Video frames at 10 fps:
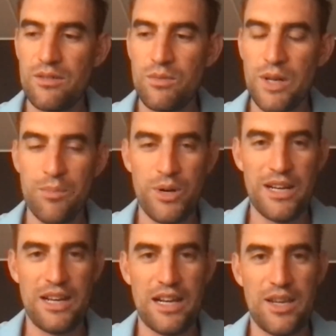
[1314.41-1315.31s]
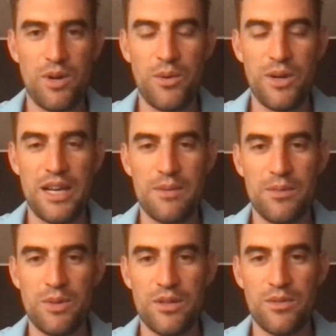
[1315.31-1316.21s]
we're pretty lucky where we are. I
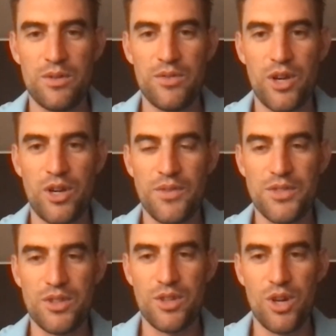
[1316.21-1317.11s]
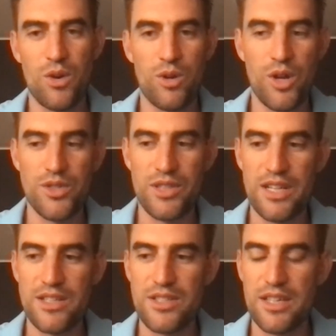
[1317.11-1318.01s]
mean, we've got an office in the Gold Coast and
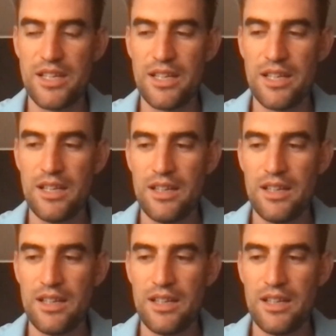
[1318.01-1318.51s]
then Sydney,